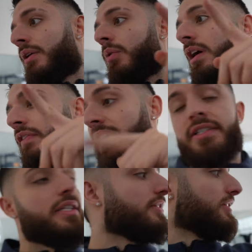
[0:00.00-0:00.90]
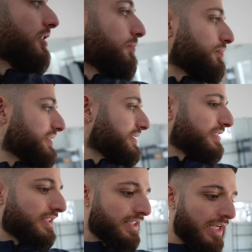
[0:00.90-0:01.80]
Wi-Fi extender
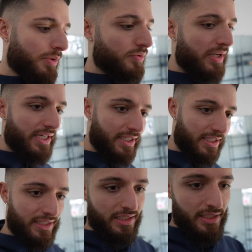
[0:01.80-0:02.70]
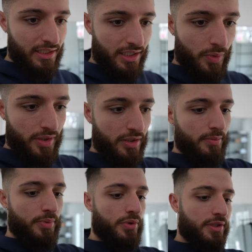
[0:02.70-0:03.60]
helps and now we're ready. Got to work on the
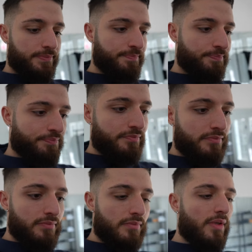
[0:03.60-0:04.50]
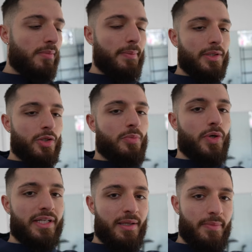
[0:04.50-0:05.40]
computer. Might be a little
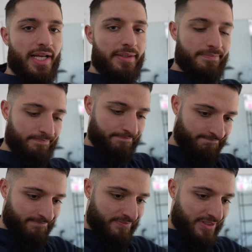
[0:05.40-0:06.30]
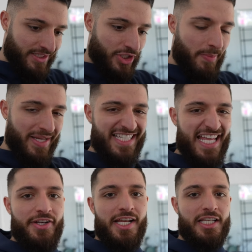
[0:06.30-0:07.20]
boring day, but hey, try to make it as
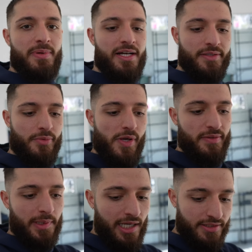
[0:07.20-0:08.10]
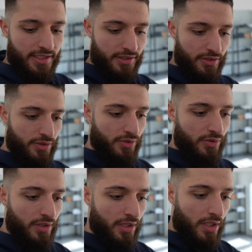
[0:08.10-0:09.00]
entertaining as possible. We have some content to
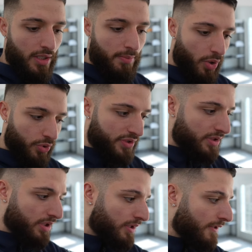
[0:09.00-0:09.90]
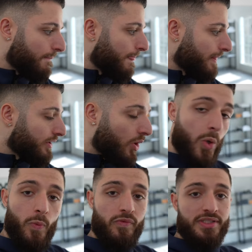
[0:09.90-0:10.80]
do, post,
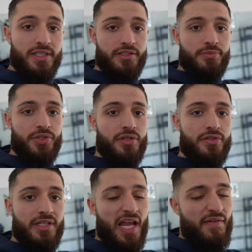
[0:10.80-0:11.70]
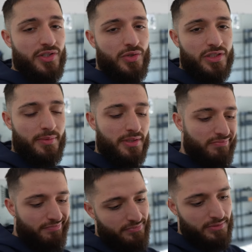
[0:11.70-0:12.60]
hopefully sell some shirts that I haven't sold some in
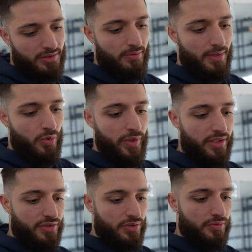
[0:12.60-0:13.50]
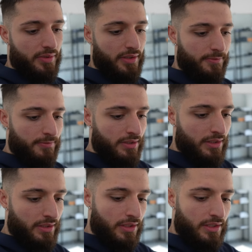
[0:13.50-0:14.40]
about a week or two, but
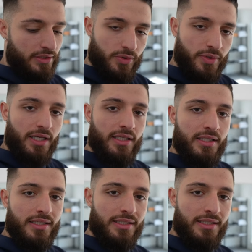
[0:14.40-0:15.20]
it's okay.